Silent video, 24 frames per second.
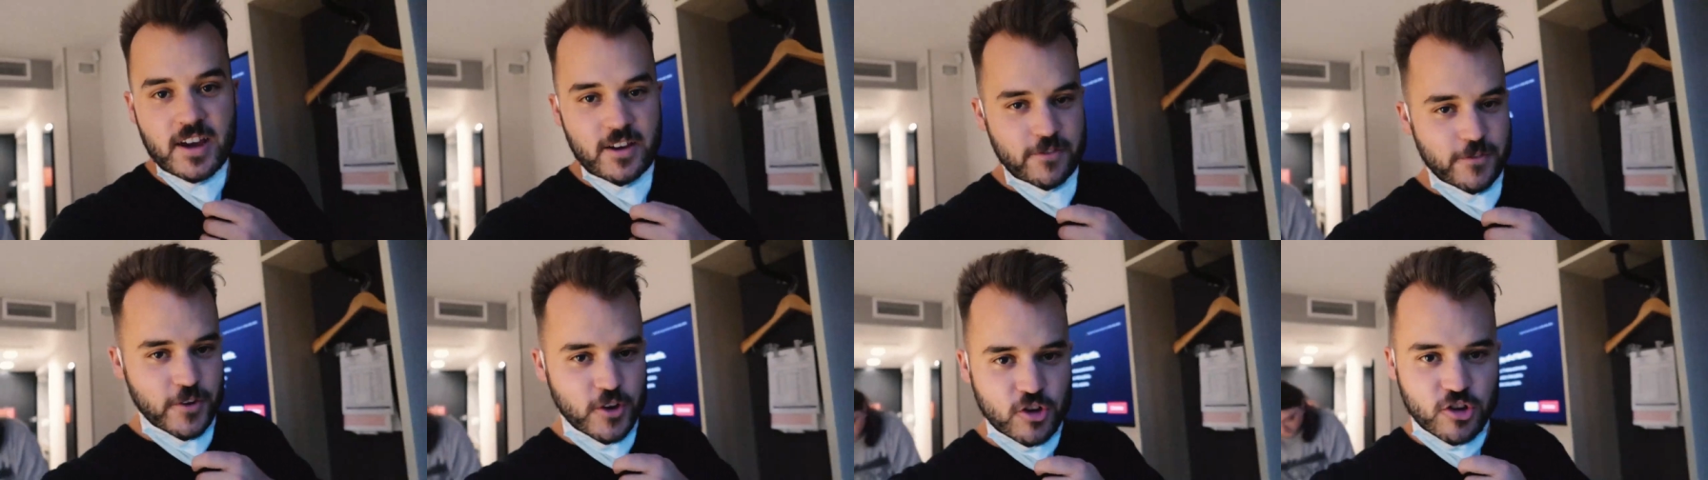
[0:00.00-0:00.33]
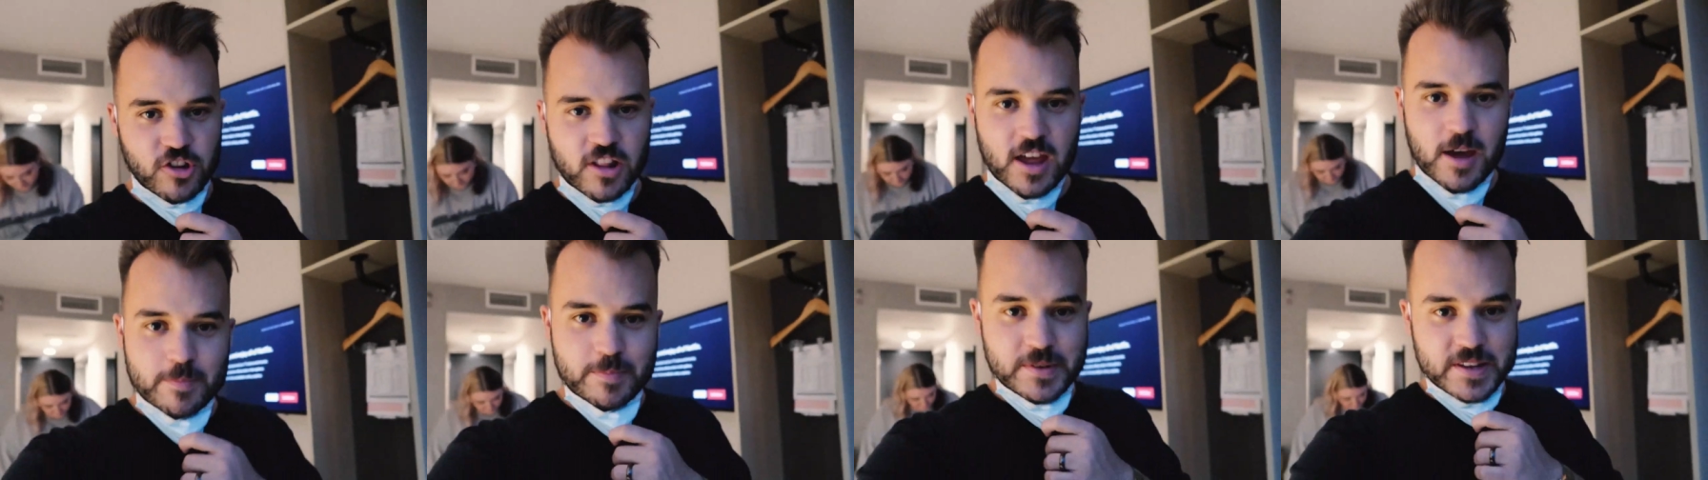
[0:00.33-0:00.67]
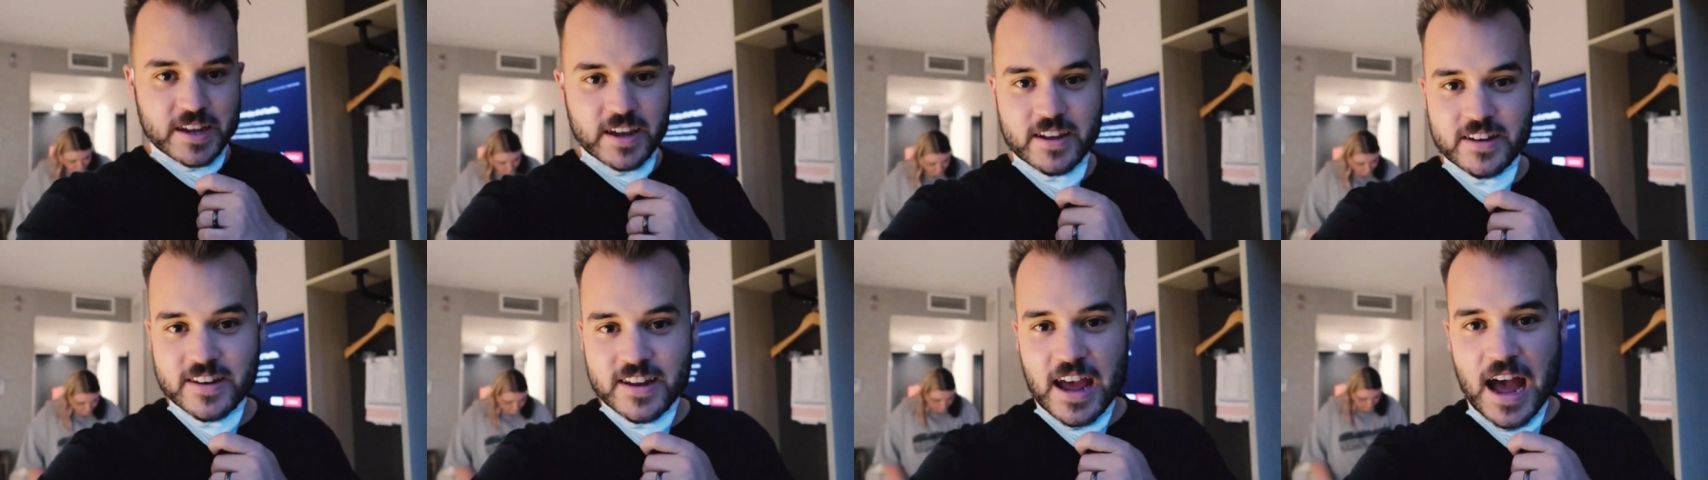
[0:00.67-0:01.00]
Official
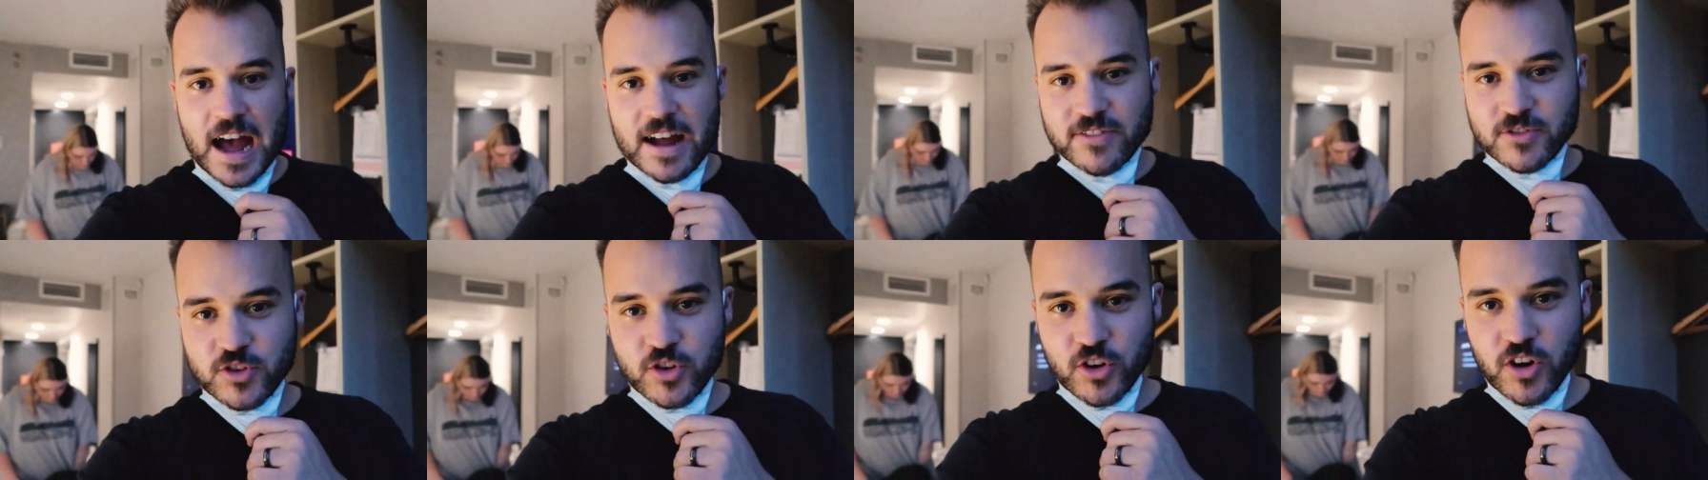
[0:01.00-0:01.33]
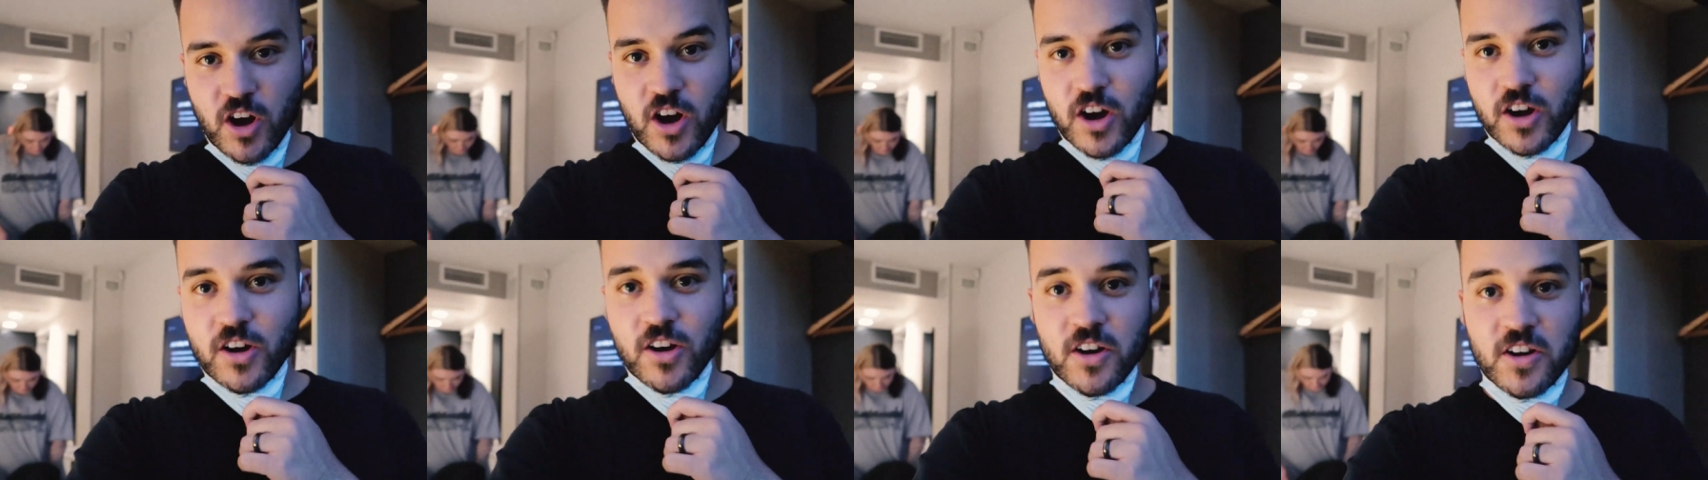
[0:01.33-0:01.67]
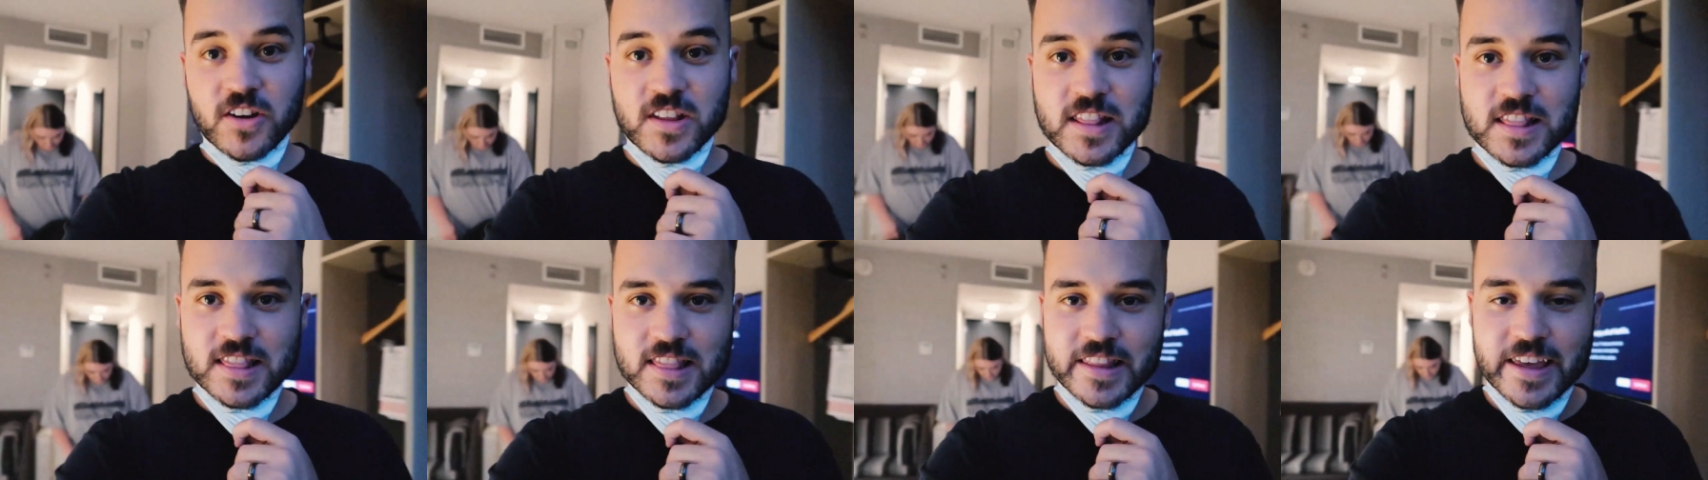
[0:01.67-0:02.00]
update after
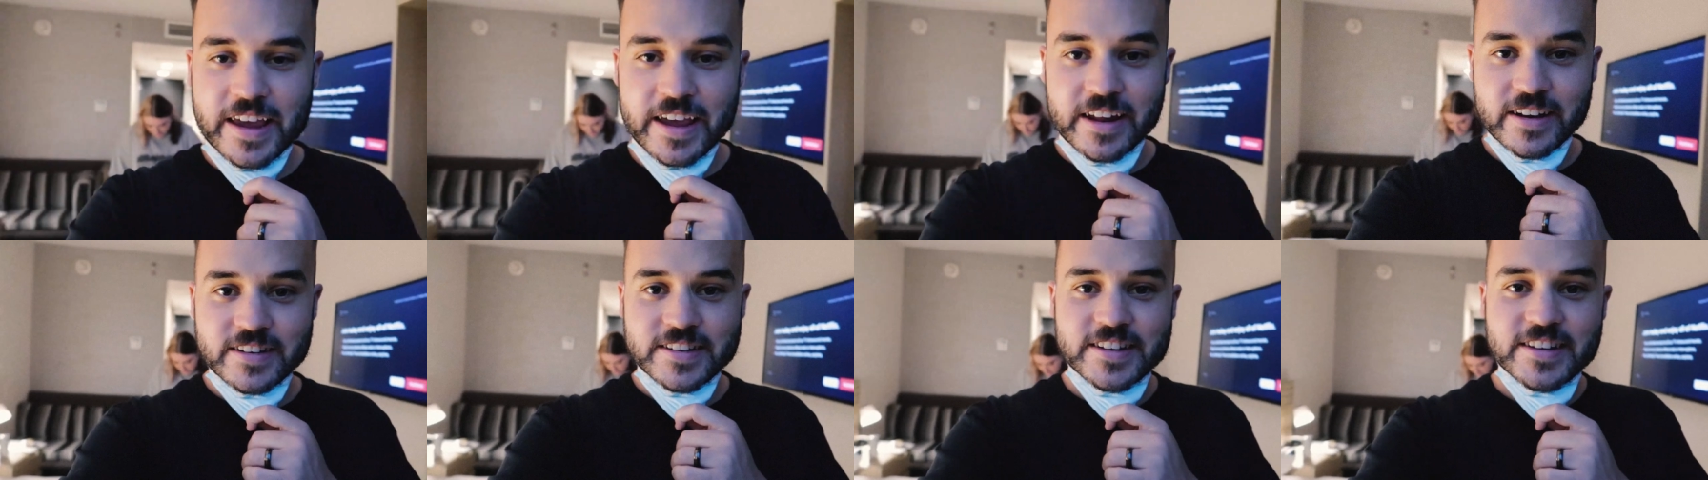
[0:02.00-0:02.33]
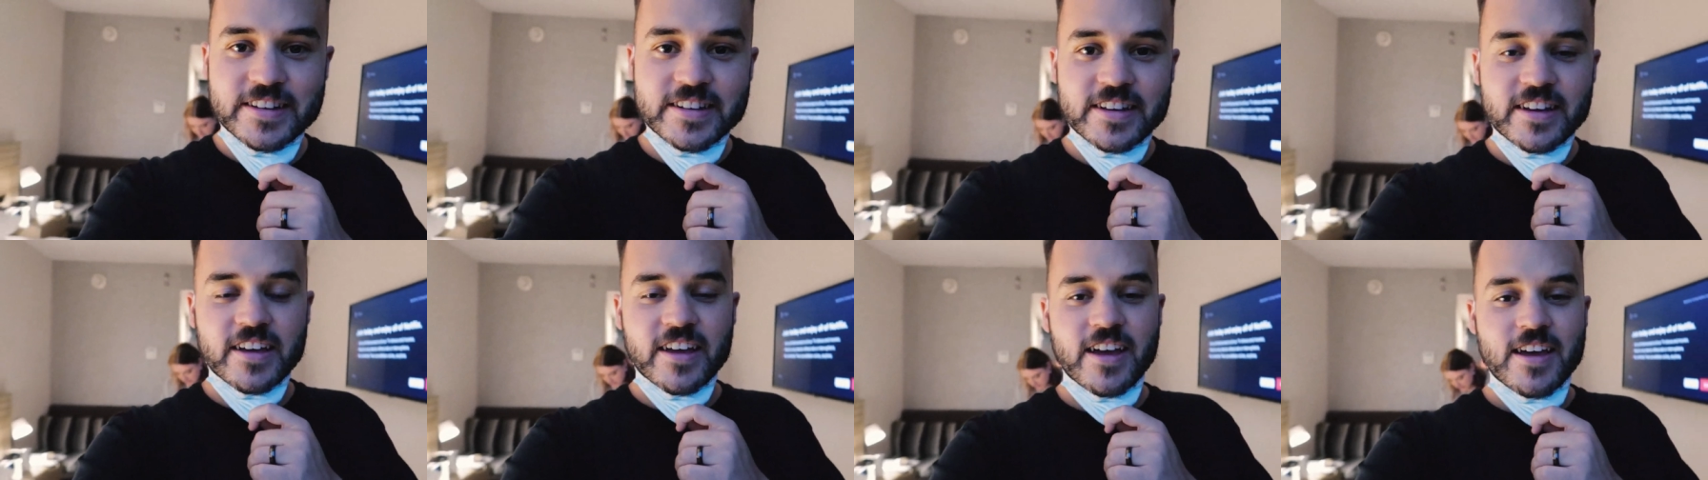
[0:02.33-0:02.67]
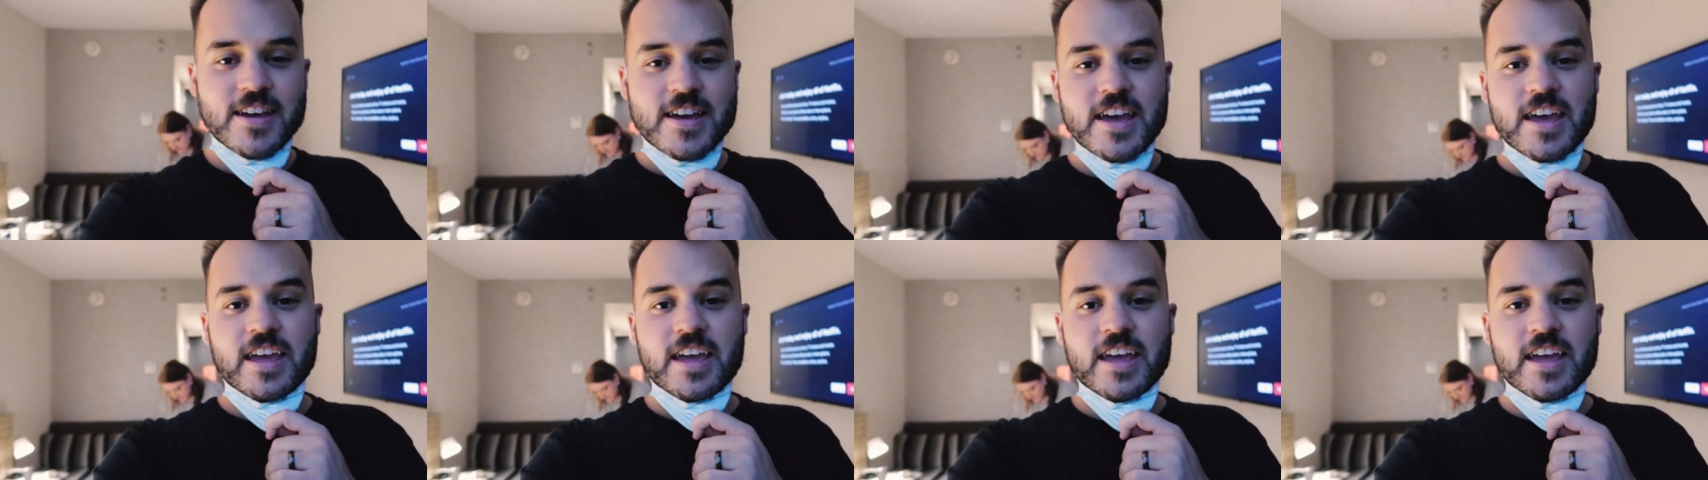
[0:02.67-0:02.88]
our landing